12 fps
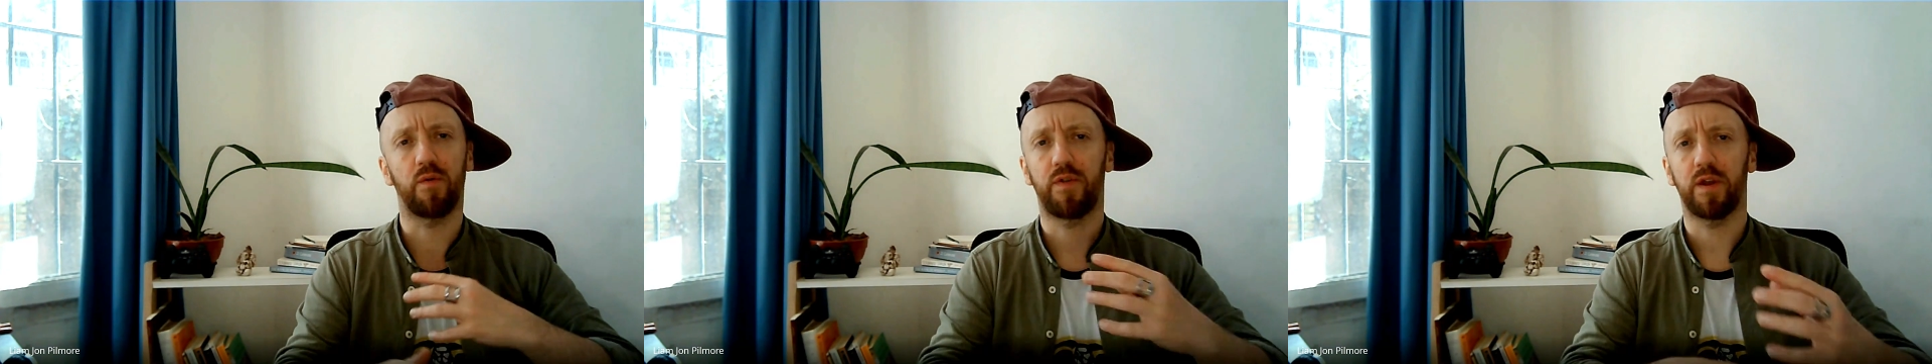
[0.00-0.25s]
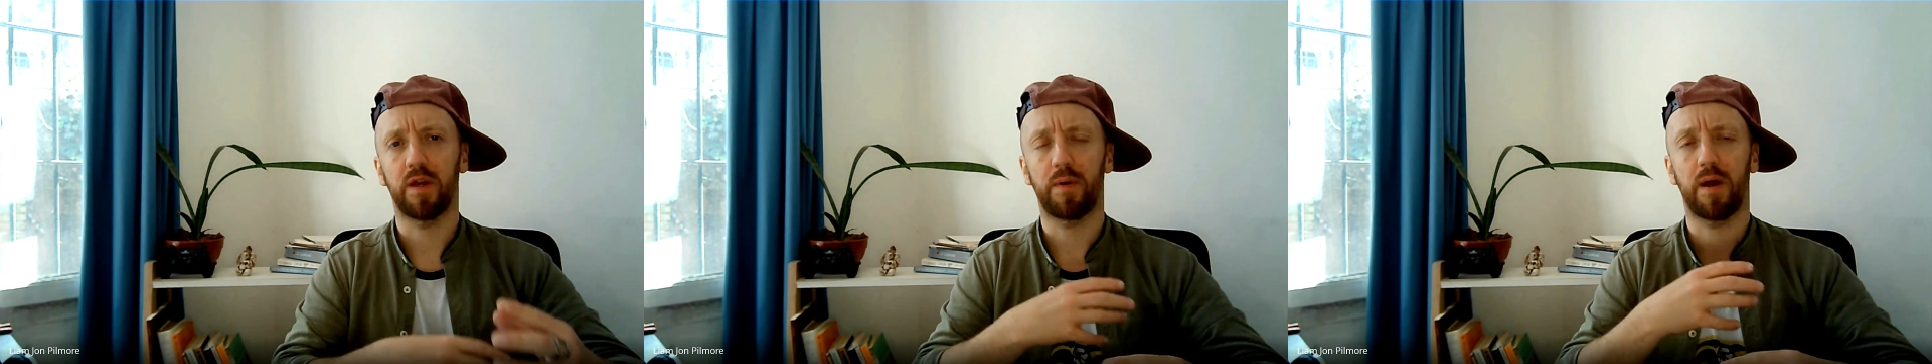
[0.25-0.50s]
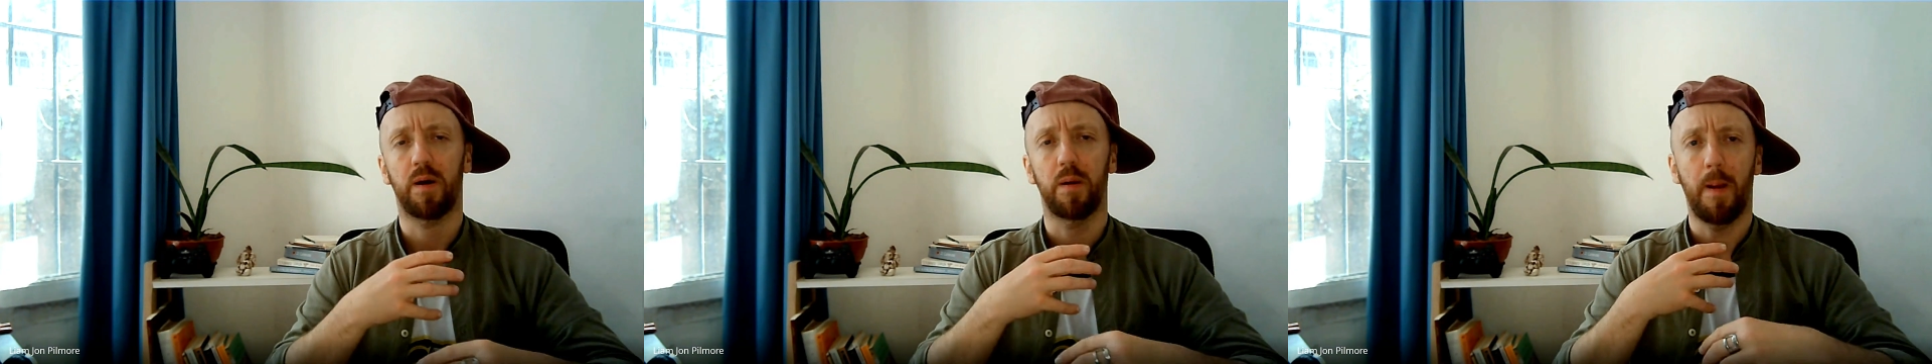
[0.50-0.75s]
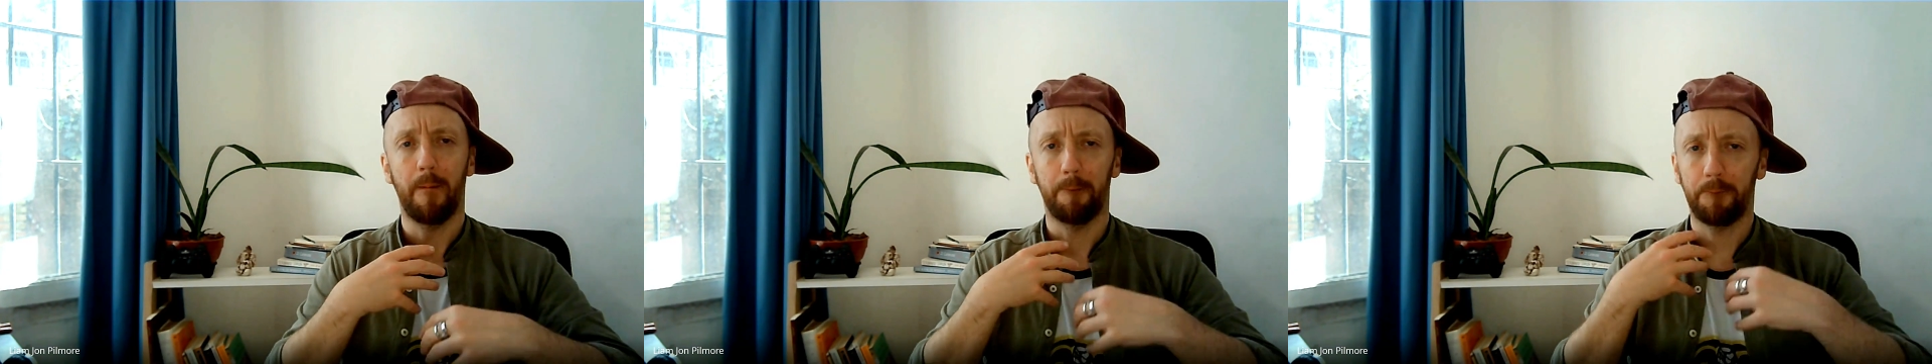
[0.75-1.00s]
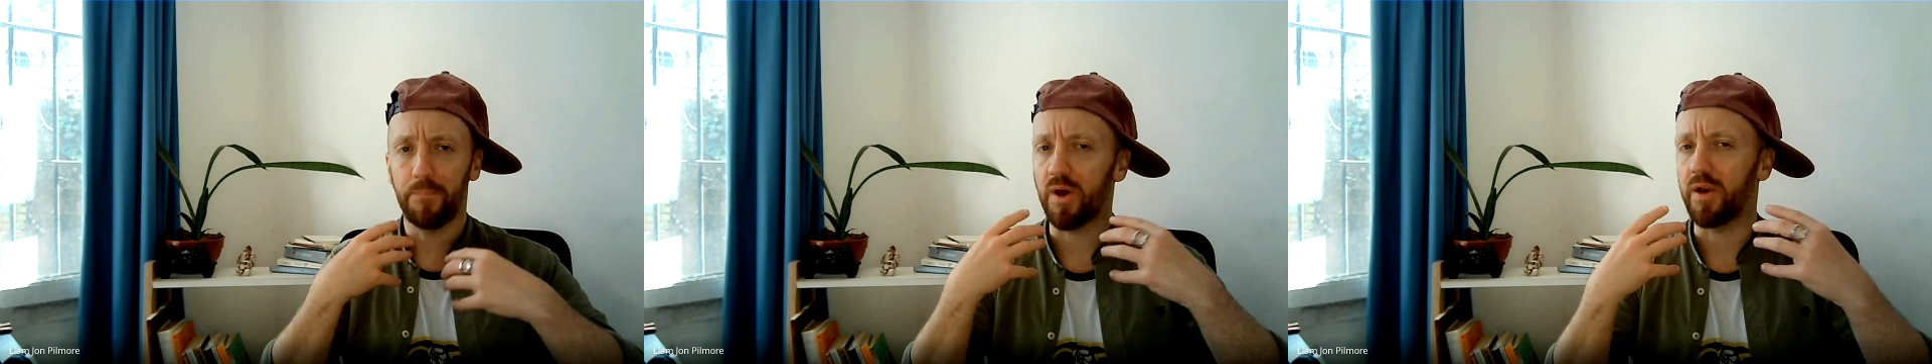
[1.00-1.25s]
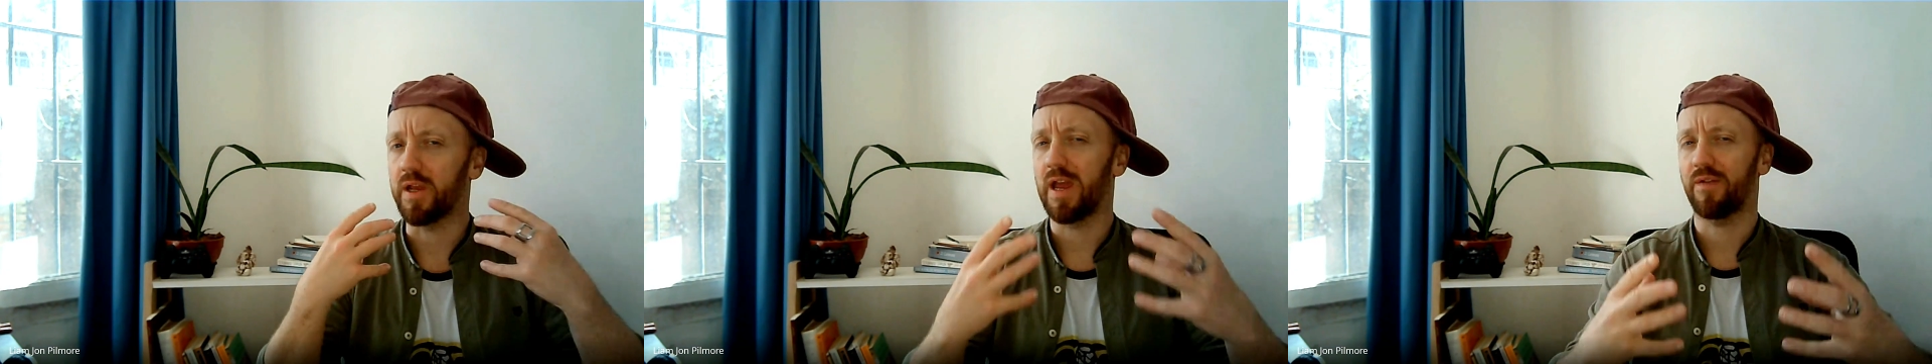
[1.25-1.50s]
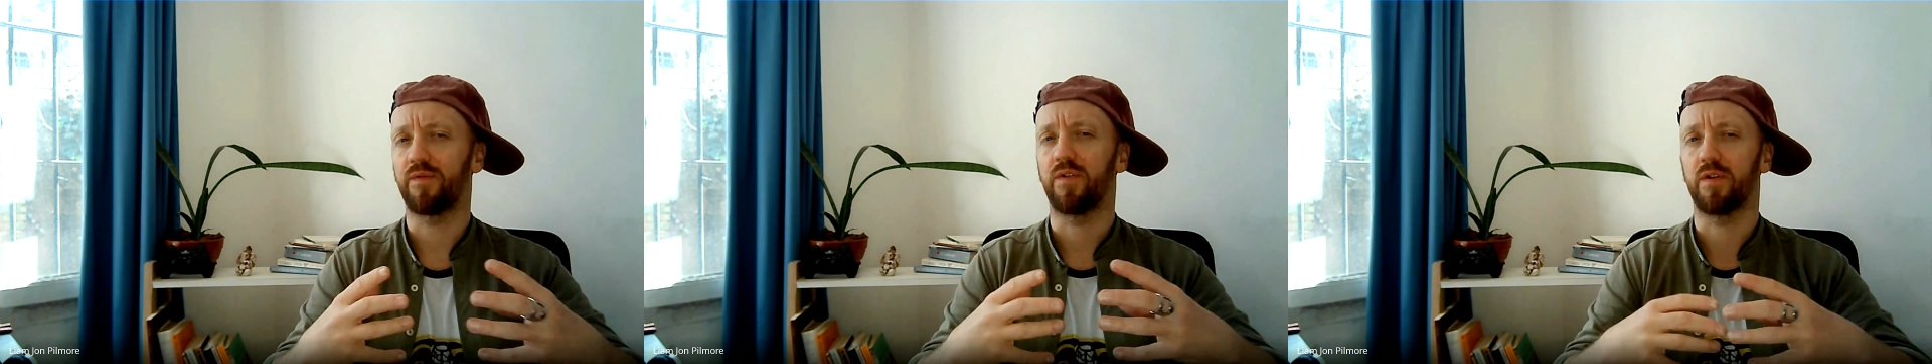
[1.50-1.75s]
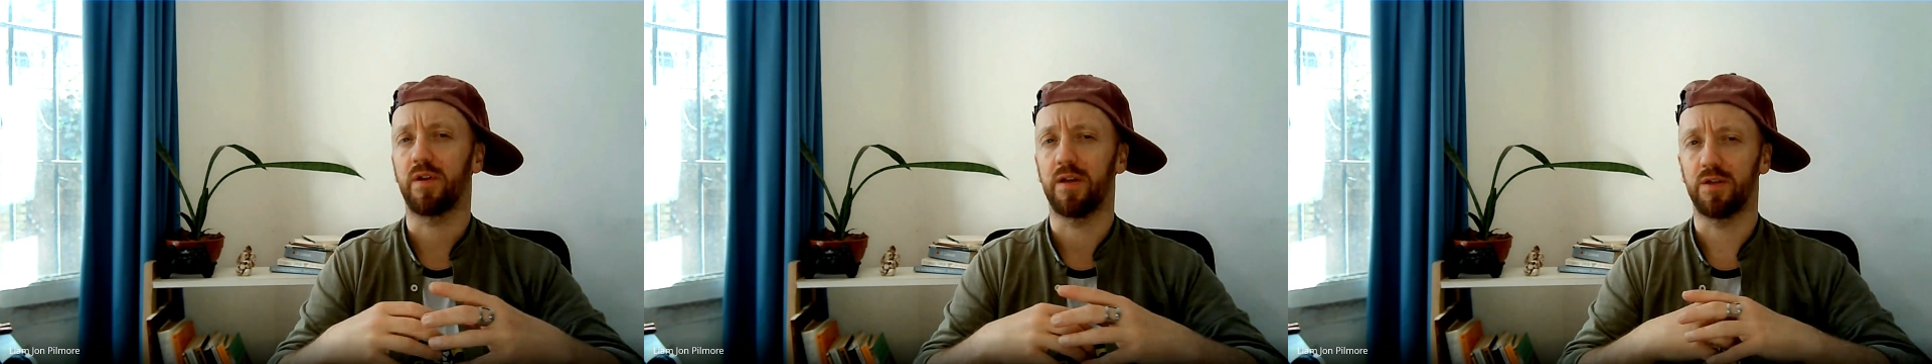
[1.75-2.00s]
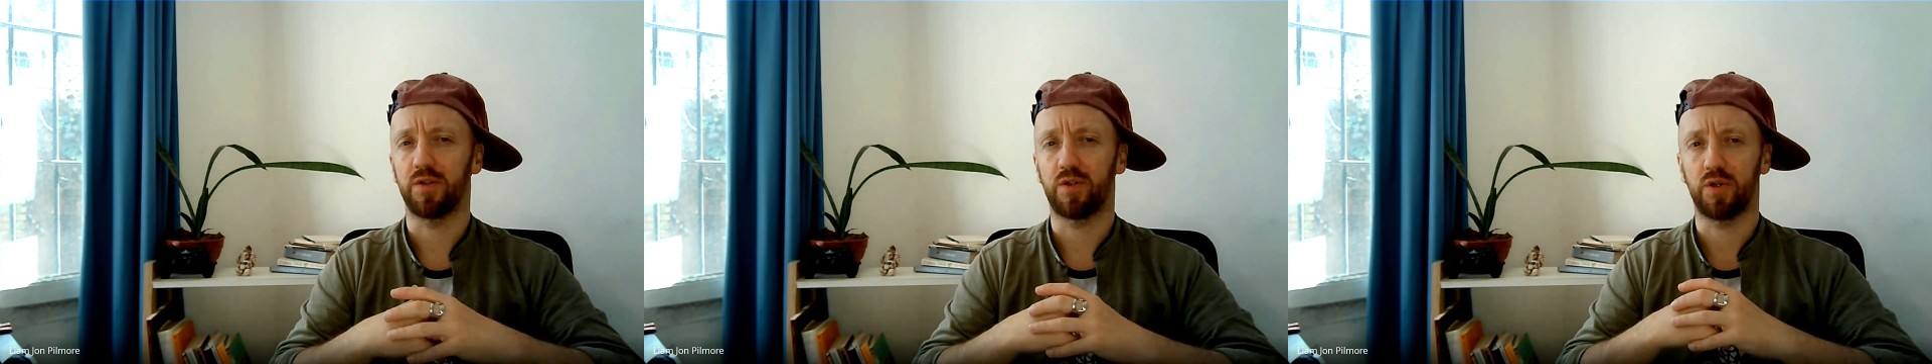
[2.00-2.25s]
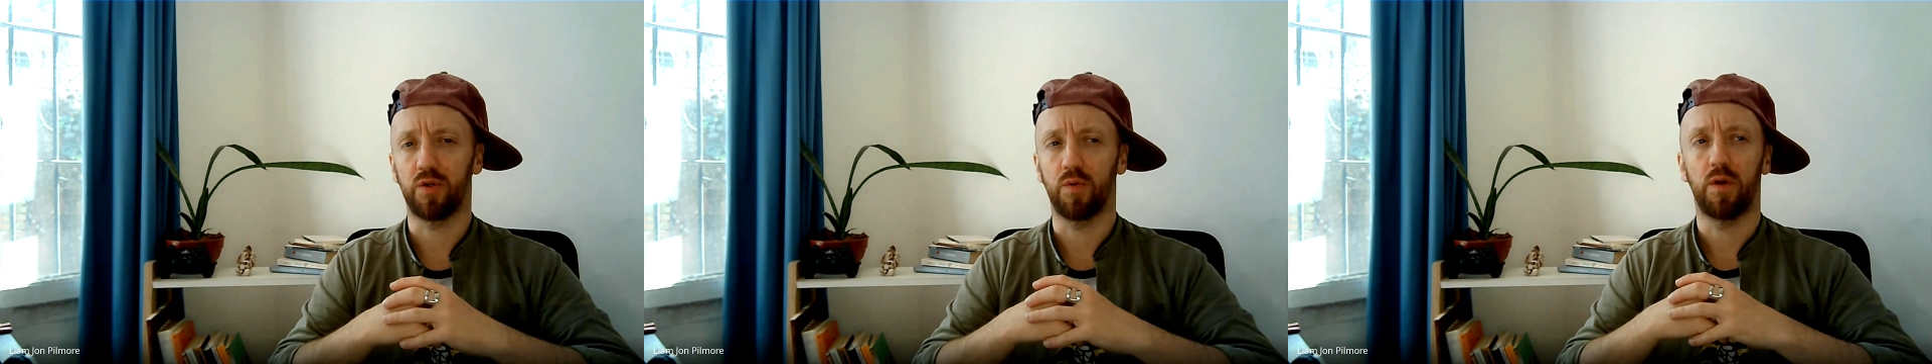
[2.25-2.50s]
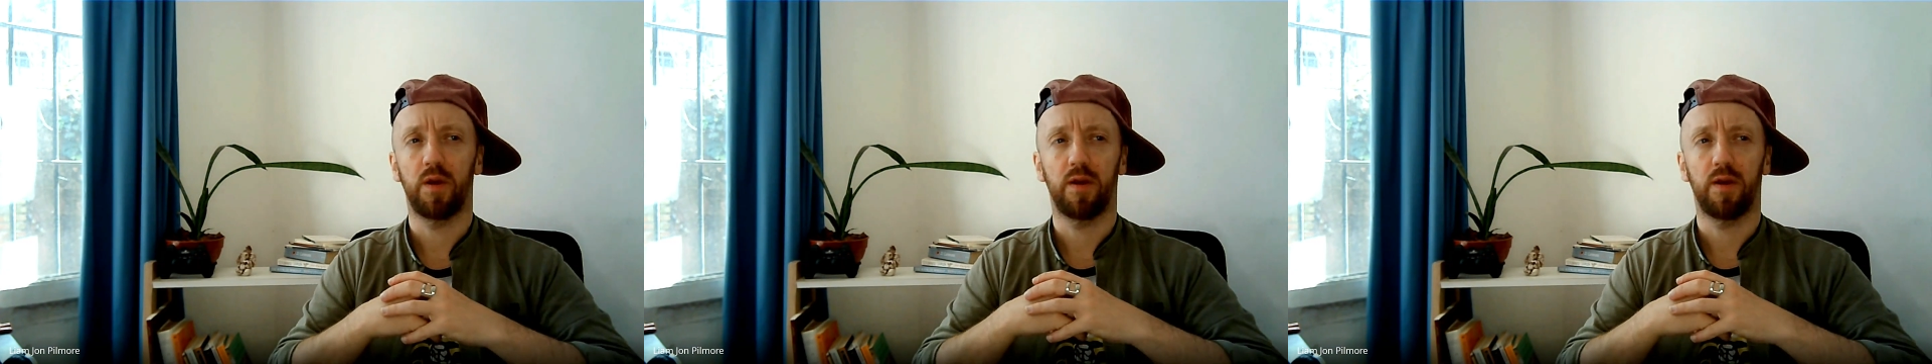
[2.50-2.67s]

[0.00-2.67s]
thing about putting effort into